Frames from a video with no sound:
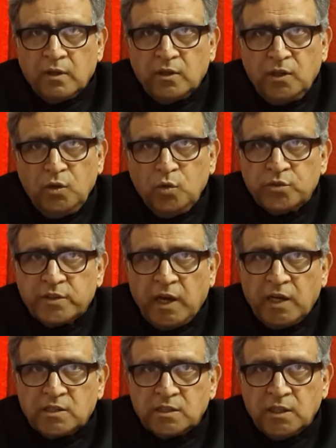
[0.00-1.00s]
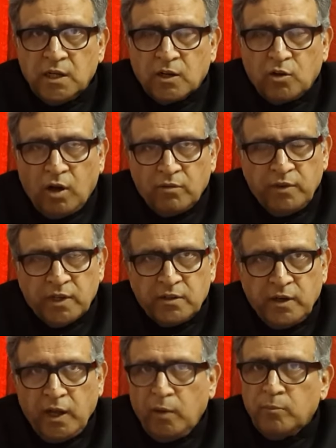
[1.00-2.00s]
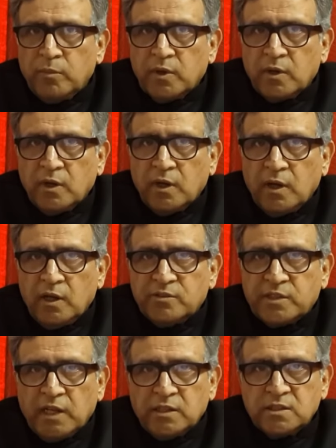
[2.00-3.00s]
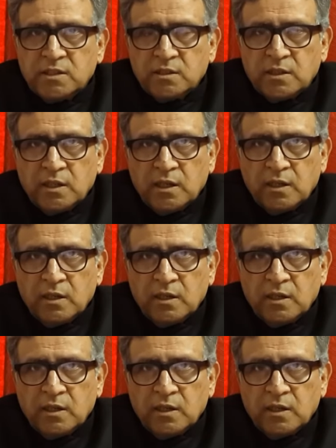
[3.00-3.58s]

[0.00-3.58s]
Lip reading: The news that a convict named Selden